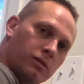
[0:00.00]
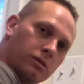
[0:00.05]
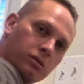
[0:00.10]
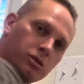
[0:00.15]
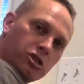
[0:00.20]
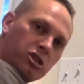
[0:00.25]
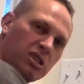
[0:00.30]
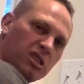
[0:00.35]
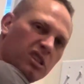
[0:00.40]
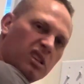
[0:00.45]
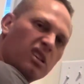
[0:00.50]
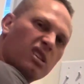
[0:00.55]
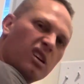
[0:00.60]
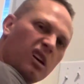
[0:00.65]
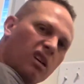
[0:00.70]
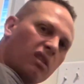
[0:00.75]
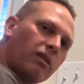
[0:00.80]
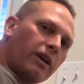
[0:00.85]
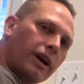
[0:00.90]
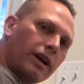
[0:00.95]
Should look
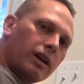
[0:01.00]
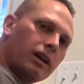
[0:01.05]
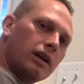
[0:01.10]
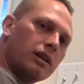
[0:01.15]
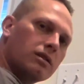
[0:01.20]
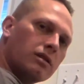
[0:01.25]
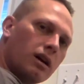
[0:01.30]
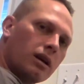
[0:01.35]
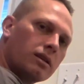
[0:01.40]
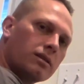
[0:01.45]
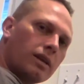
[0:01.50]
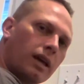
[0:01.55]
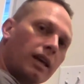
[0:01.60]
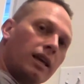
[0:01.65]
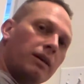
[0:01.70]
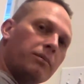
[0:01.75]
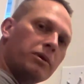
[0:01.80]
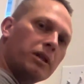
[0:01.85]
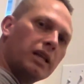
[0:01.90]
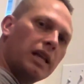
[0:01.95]
all right. As long as I keep
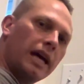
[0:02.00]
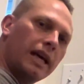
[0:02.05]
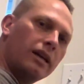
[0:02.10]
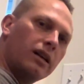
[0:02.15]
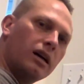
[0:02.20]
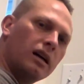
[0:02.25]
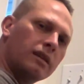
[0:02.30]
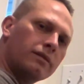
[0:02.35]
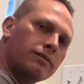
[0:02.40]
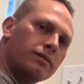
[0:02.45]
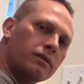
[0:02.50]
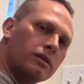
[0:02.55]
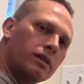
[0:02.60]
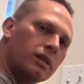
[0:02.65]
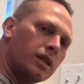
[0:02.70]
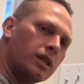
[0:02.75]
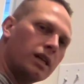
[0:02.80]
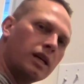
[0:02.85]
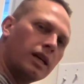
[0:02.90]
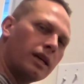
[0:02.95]
the light off,
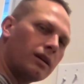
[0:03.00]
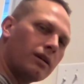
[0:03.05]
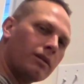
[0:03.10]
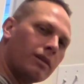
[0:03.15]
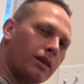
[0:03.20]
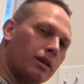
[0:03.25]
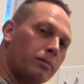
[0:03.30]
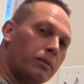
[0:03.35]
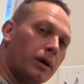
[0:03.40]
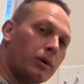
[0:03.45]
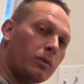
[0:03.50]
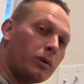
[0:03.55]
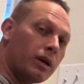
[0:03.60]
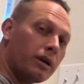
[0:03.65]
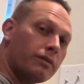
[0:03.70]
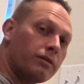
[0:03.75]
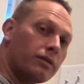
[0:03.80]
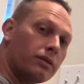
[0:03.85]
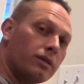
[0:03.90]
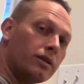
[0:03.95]
I don't think my wife
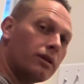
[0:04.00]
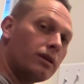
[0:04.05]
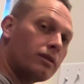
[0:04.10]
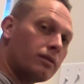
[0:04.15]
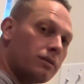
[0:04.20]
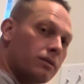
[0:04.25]
will know.